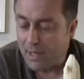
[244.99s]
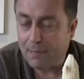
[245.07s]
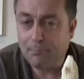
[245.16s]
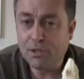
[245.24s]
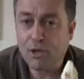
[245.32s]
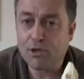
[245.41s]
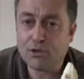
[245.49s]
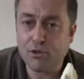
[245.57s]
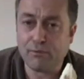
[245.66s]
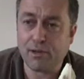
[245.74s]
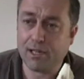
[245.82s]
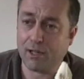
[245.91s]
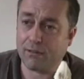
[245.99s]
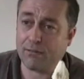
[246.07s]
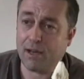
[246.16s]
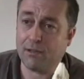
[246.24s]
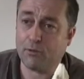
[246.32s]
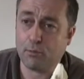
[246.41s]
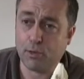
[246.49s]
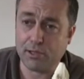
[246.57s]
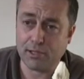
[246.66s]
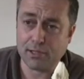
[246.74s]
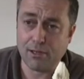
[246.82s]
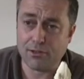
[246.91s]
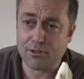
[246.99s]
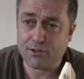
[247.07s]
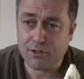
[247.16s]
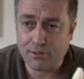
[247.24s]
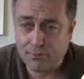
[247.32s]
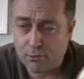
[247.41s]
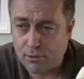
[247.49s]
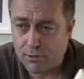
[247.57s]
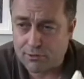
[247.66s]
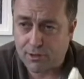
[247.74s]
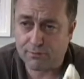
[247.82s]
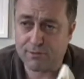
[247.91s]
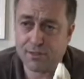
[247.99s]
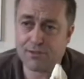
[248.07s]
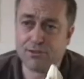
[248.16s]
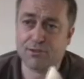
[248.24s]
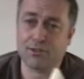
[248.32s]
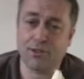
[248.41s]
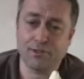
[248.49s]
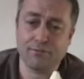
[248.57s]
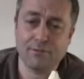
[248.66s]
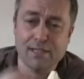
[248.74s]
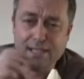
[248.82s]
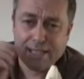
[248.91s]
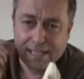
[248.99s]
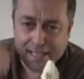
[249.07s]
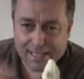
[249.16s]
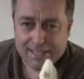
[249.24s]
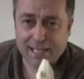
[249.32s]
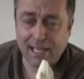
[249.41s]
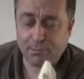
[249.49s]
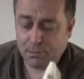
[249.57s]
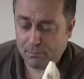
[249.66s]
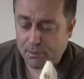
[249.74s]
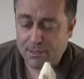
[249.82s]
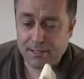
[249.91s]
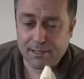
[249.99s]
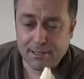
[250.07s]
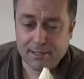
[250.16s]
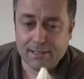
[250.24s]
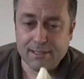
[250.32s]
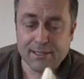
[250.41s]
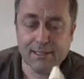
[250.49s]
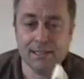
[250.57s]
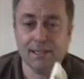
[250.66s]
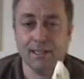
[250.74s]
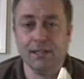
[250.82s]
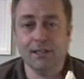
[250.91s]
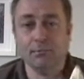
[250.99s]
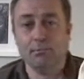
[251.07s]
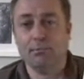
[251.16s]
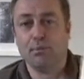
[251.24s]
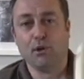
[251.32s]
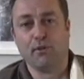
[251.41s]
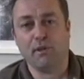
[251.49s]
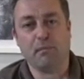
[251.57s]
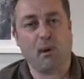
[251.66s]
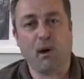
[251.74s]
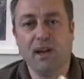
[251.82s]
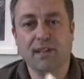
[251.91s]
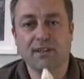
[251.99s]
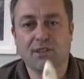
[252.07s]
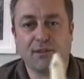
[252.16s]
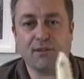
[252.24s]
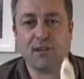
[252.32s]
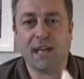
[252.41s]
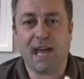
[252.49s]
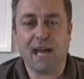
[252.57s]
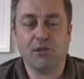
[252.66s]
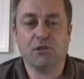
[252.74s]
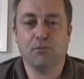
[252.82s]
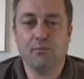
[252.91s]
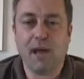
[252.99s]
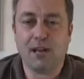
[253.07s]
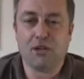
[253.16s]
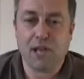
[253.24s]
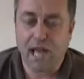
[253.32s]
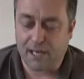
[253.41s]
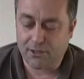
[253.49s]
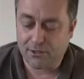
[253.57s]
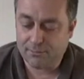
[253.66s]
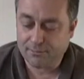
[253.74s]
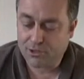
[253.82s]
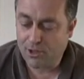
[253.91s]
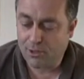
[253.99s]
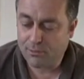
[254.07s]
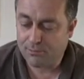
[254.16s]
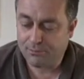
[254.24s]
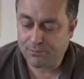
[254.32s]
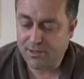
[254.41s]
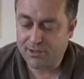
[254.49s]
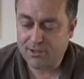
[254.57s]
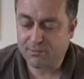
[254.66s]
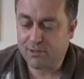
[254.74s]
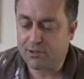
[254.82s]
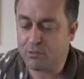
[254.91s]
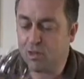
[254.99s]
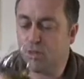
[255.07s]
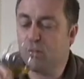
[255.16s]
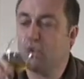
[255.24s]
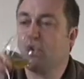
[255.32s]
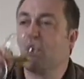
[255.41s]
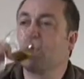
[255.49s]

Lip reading: And banana's not very kind of favorable in your glass. It's kind of all those kind of esters kind of escaping, but banoffee pie and stuff like that, how do you match that? So let's give this a whirl.